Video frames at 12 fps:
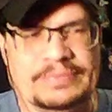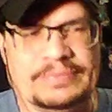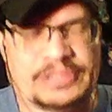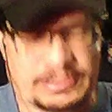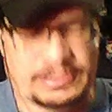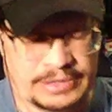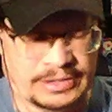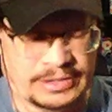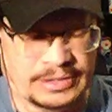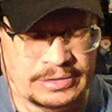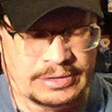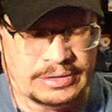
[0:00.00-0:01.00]

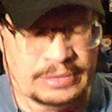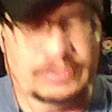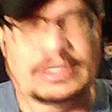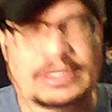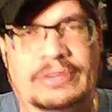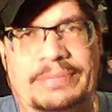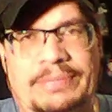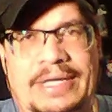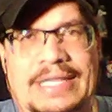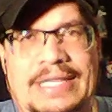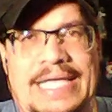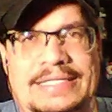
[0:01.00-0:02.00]
subject that was talked
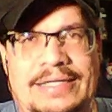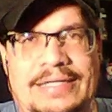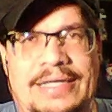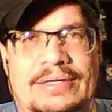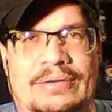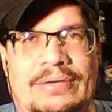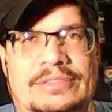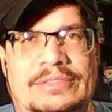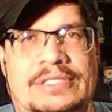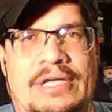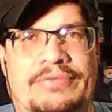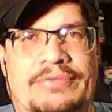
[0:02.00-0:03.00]
about last night on
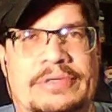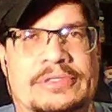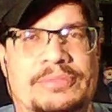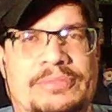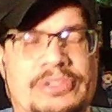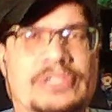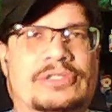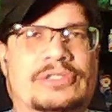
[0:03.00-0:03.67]
Stafford's music